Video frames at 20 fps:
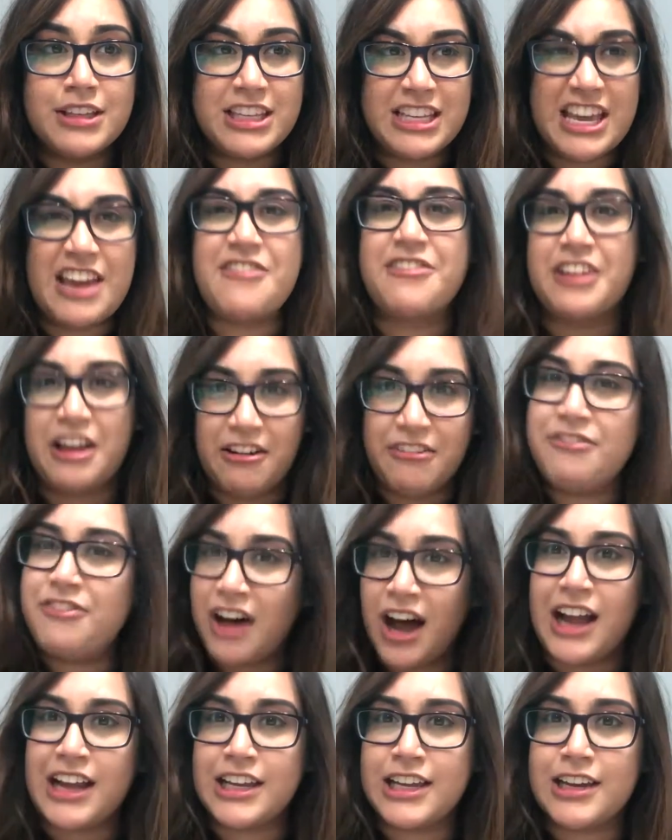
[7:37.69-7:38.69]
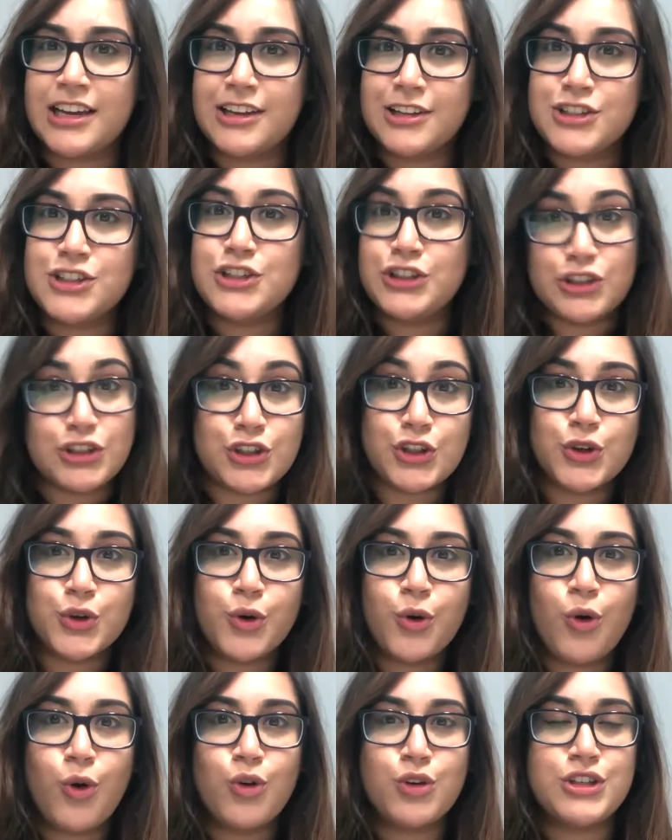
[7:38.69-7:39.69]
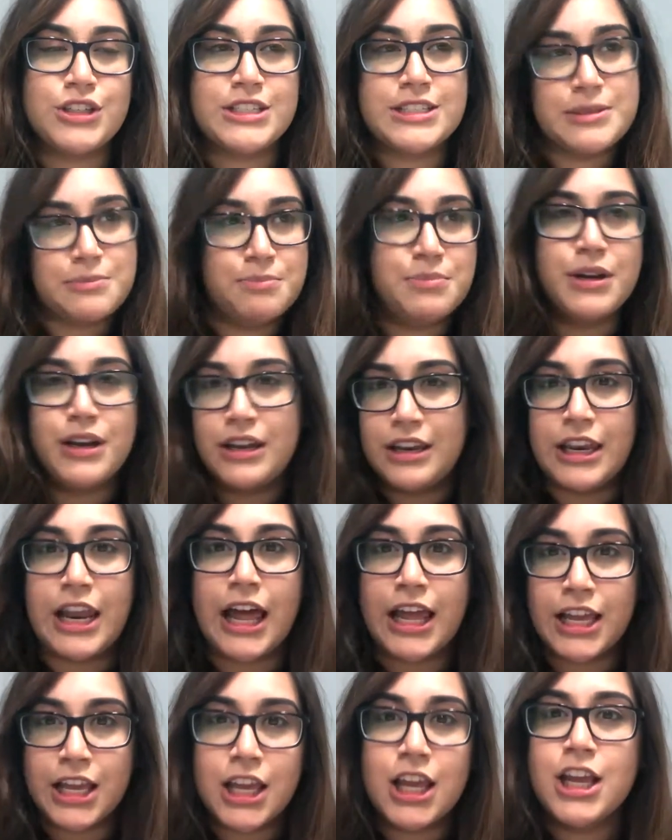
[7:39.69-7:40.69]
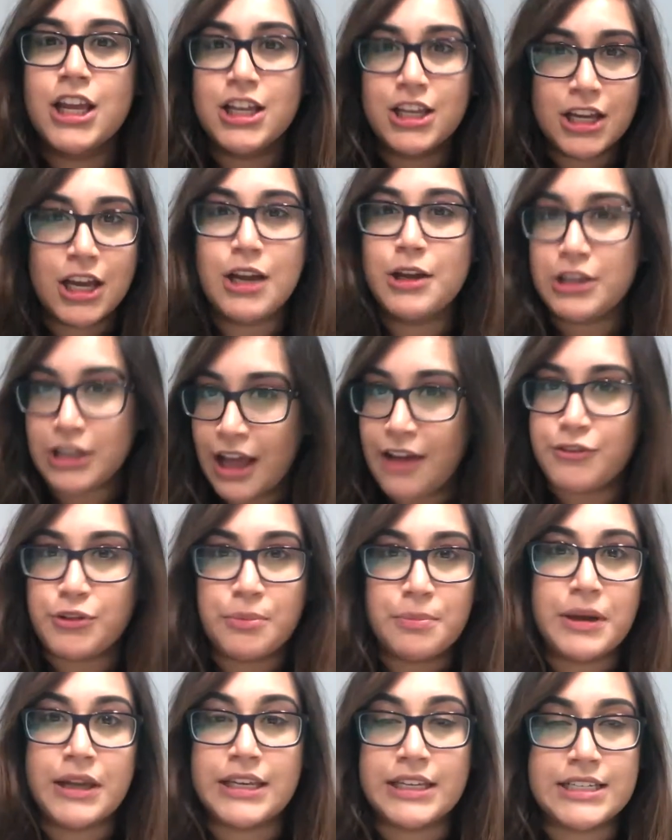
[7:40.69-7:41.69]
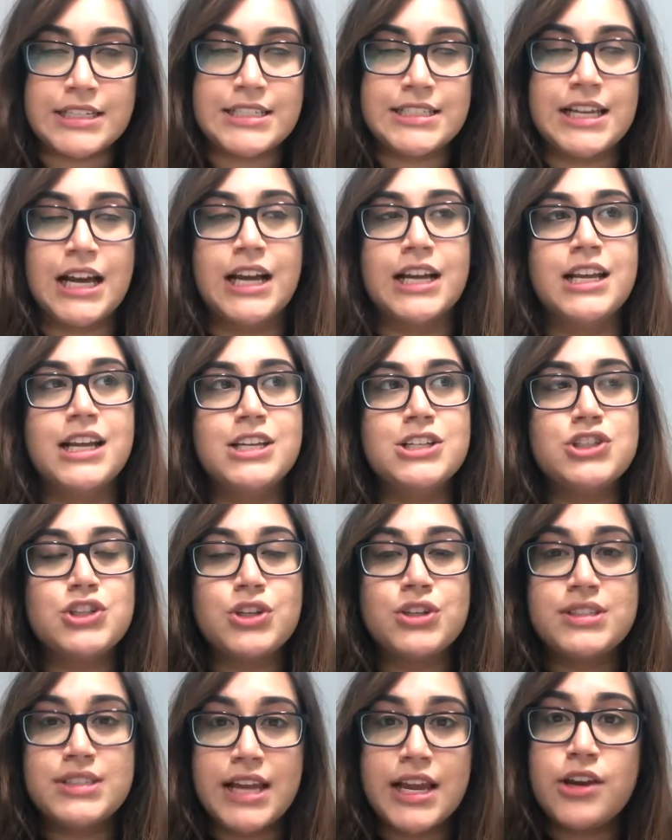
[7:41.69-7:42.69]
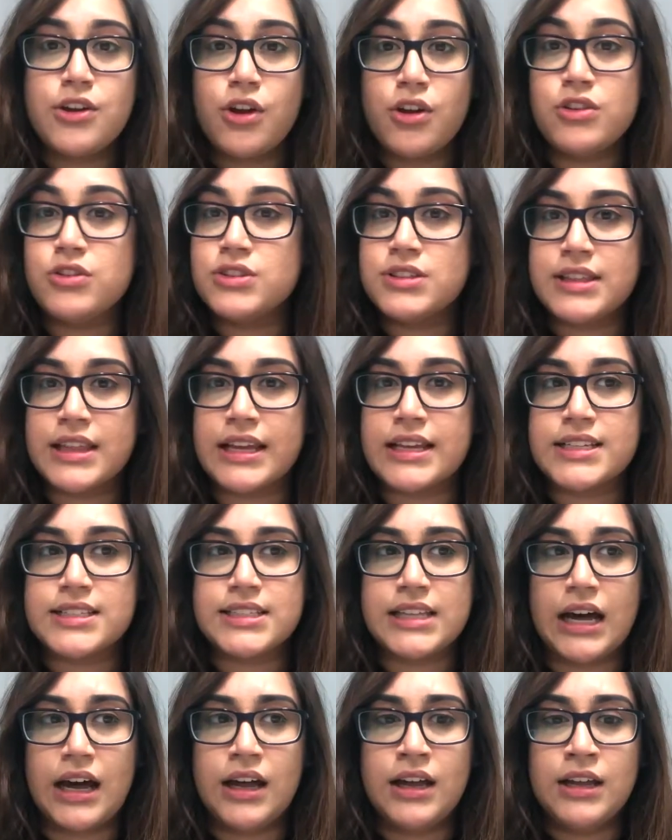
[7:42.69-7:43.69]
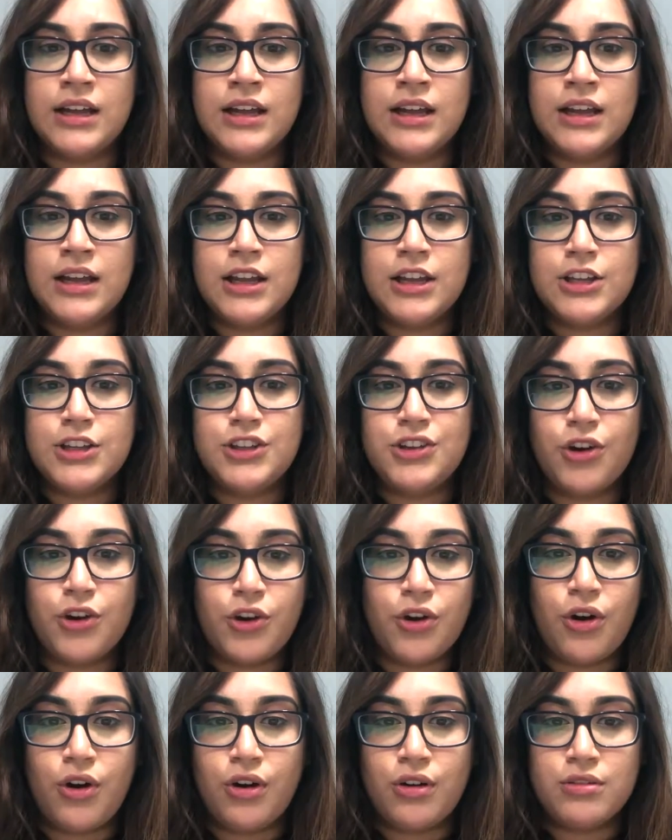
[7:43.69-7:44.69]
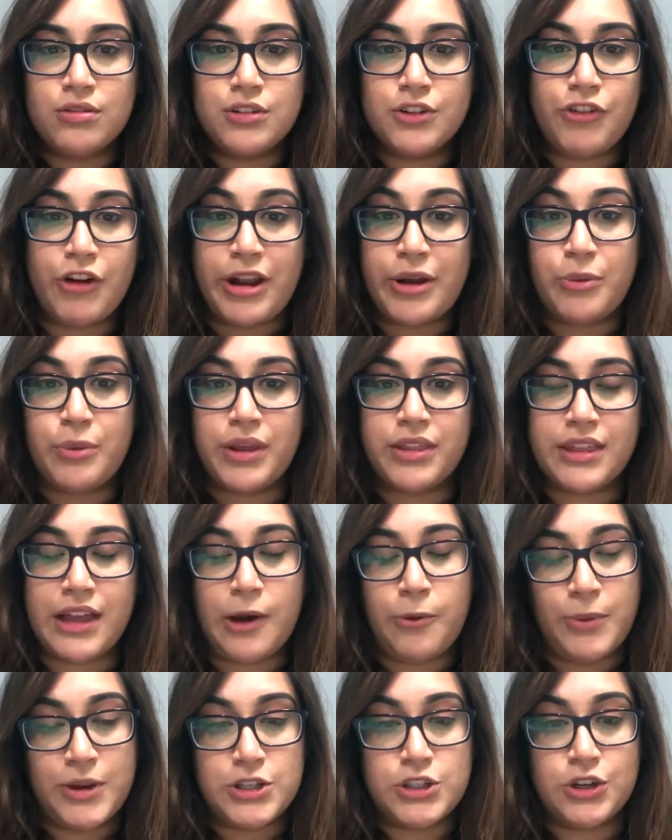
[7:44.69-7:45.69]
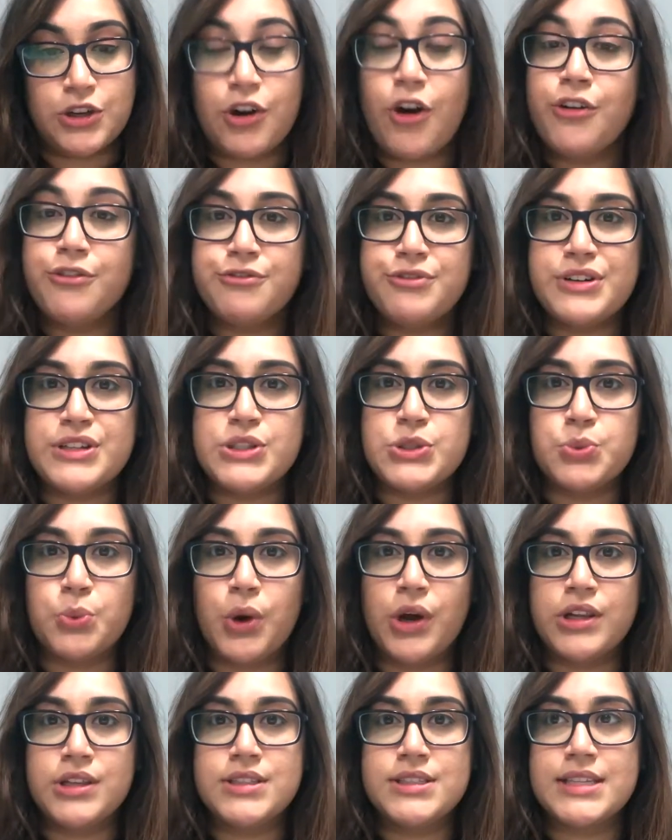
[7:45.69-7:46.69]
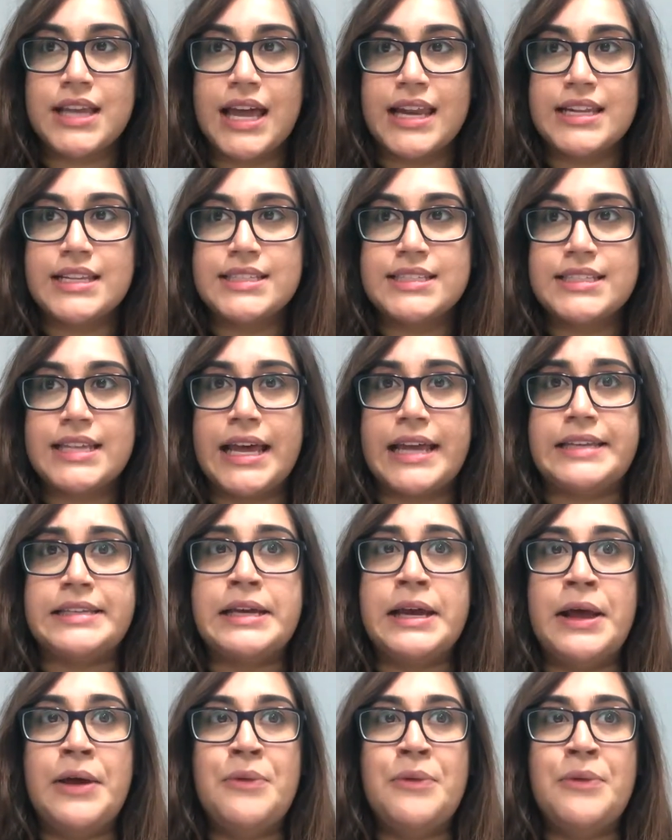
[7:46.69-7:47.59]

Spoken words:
give that fire to you, or it doesn't burn, like, have your burning desire. So say no to things that you're not great with. I went to a conference once and it said